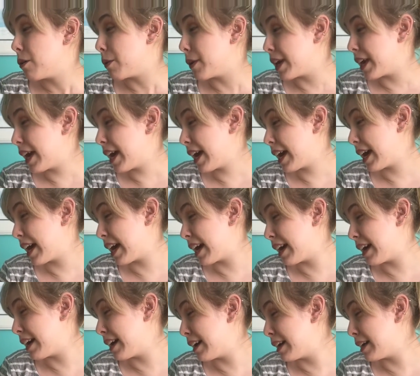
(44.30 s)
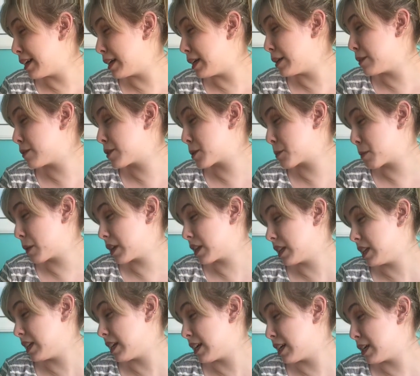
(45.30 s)
we have Spread
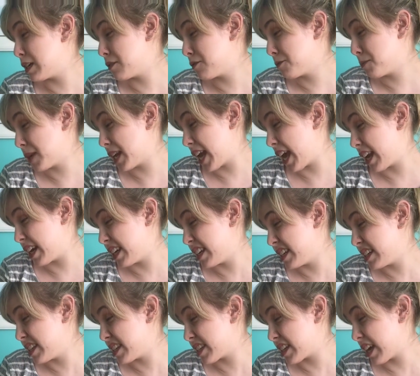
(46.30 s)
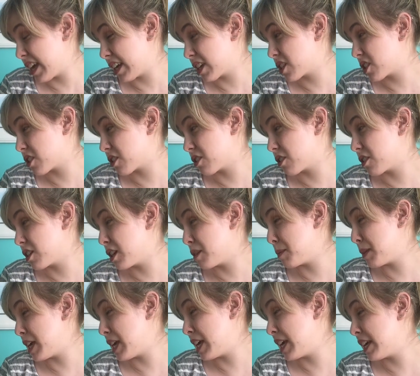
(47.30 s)
the Love, Bananas, Extra
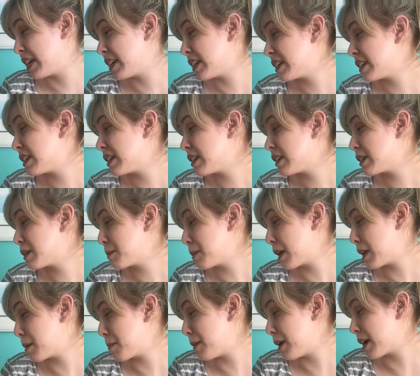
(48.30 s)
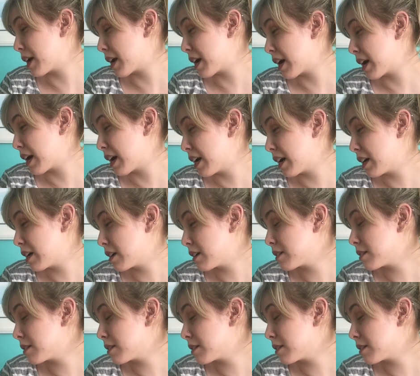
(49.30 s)
Creamy, Peanut Butter,